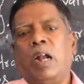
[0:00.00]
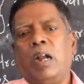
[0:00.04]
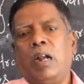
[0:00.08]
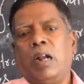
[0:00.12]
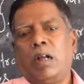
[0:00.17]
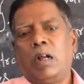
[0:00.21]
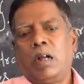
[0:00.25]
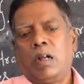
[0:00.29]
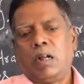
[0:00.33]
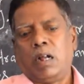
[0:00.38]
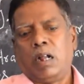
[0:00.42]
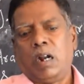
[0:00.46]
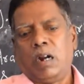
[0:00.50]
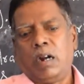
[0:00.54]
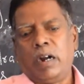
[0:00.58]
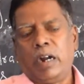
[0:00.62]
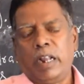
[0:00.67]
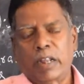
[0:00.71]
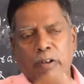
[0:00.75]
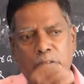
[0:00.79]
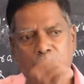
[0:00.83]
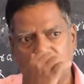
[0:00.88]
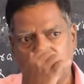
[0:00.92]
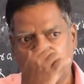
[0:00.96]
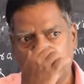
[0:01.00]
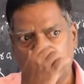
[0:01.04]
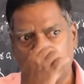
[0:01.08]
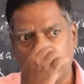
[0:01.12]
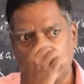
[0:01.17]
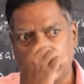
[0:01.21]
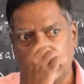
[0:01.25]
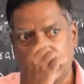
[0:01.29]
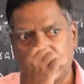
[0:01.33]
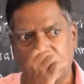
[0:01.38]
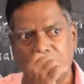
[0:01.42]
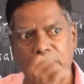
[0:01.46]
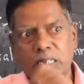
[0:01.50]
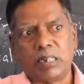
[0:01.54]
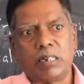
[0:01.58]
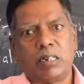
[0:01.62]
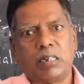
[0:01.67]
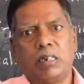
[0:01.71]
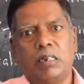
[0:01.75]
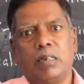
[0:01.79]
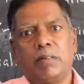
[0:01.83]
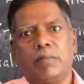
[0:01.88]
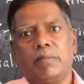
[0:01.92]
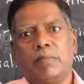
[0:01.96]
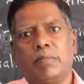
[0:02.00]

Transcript: And already you have written the test.